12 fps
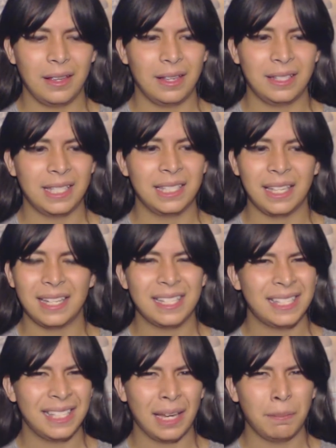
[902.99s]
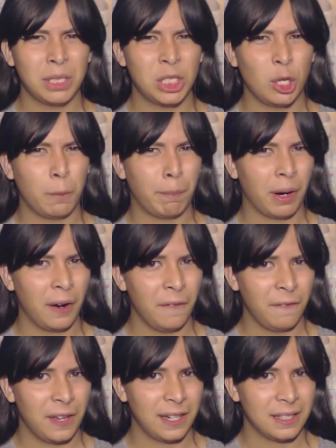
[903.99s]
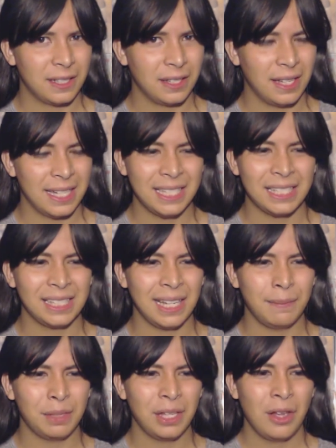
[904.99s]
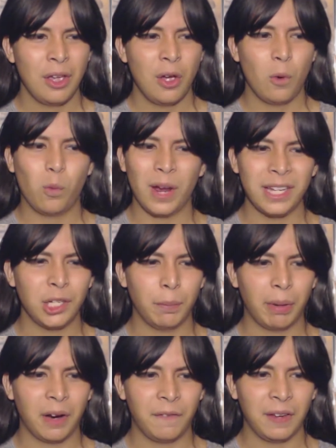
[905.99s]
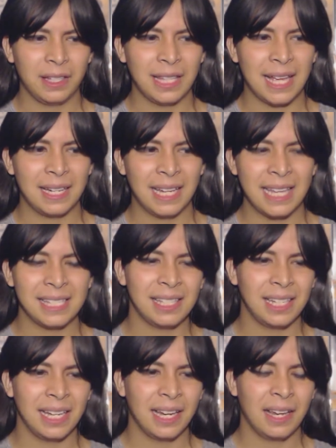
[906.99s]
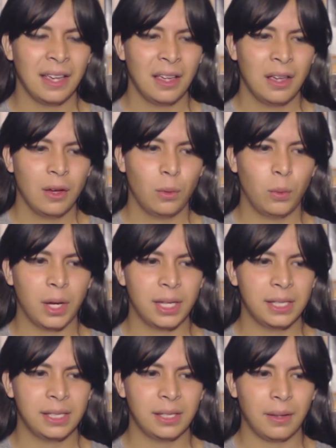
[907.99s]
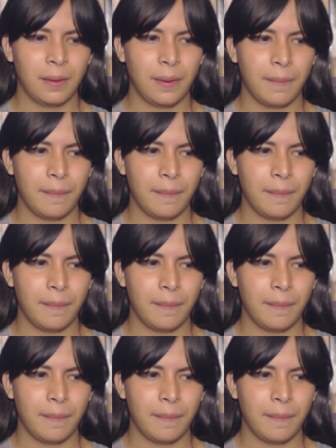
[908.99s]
it just seems too perfect. It just seems way too perfect that Leslie was